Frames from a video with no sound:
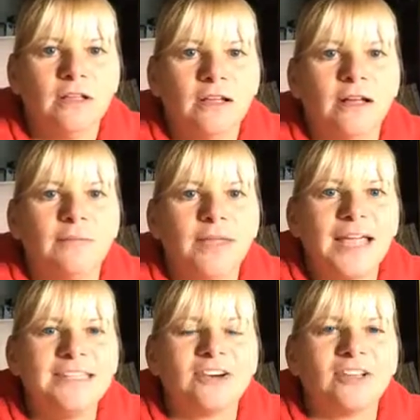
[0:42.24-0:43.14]
Um,
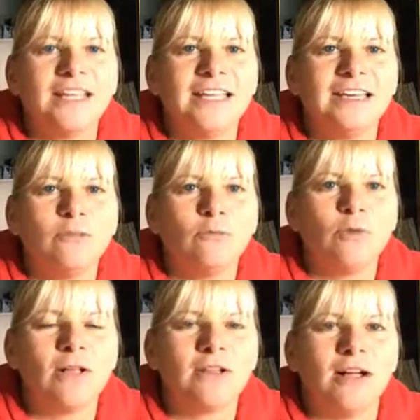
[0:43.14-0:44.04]
hey, Darlene.
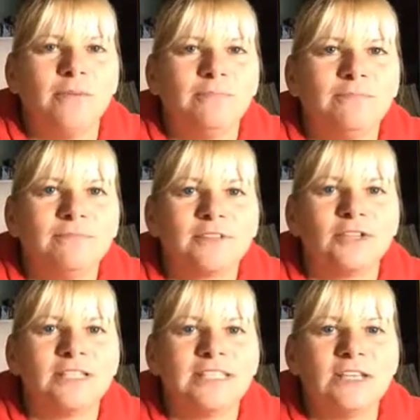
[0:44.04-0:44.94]
Welcome.
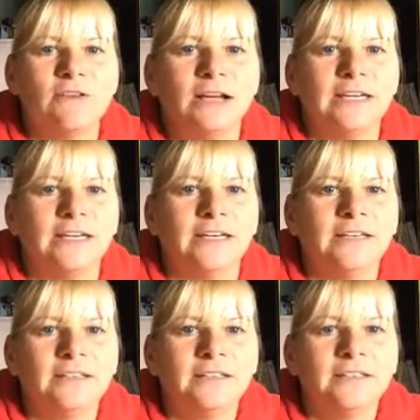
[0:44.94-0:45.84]
Good to see you on here.
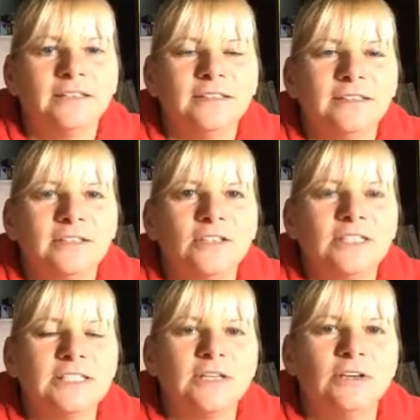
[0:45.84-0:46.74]
Good to
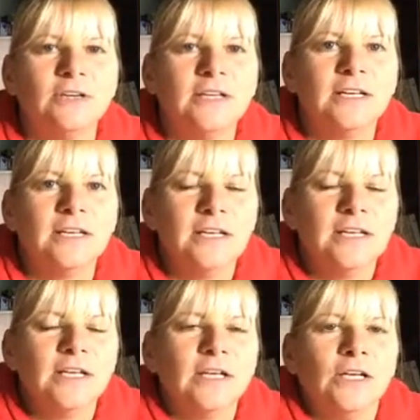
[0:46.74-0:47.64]
see you.
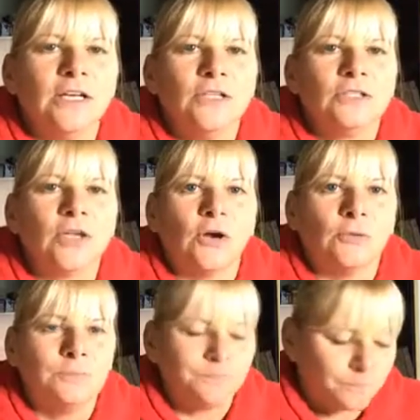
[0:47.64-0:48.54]

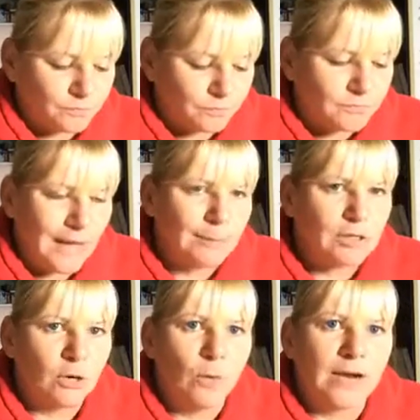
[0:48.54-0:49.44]
So, I'm just
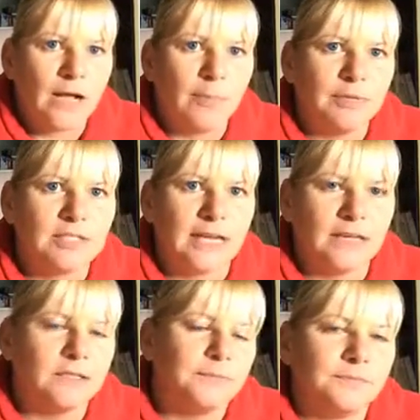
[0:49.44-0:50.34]
going to wait a couple of
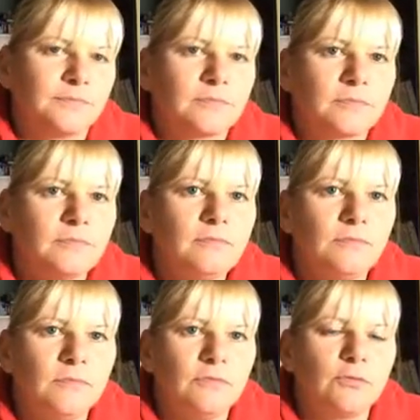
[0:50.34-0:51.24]
seconds
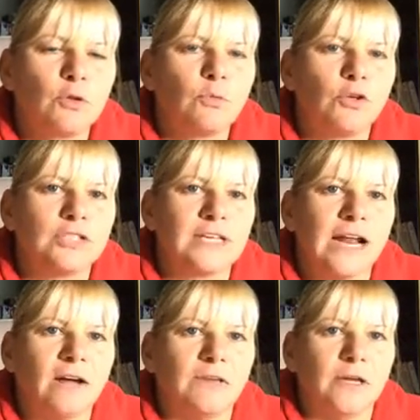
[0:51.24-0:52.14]
for the word to get
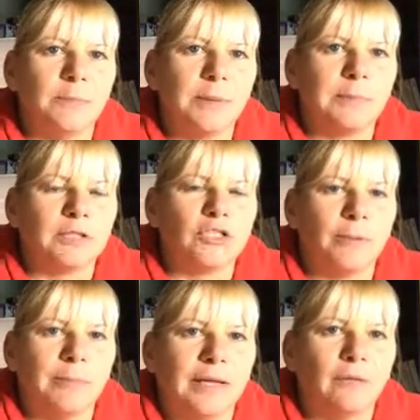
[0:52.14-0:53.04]
out and people to jump in.